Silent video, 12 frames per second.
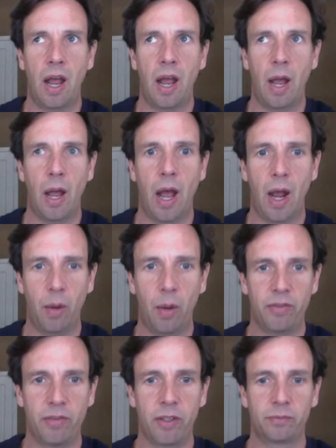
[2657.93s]

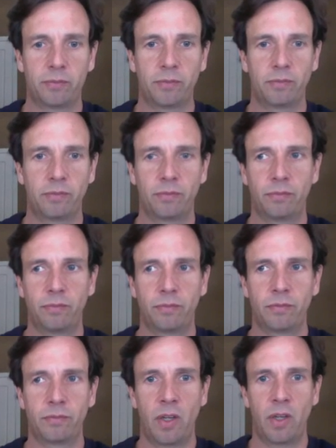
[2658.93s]
However,
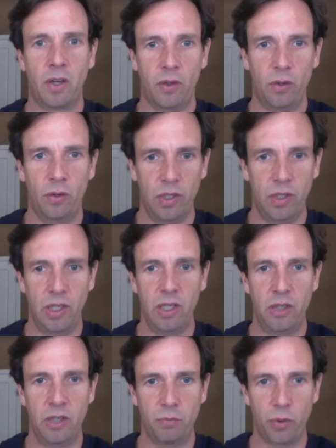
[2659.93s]
you need
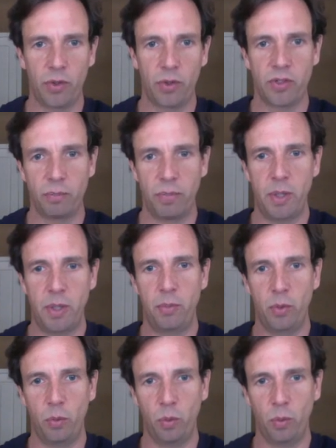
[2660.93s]
products that people
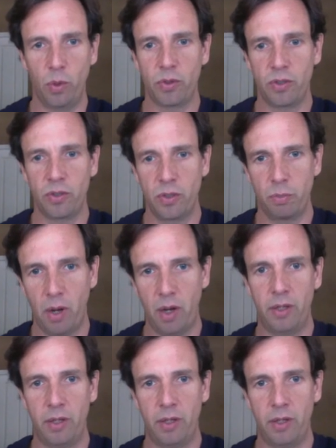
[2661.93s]
want to buy.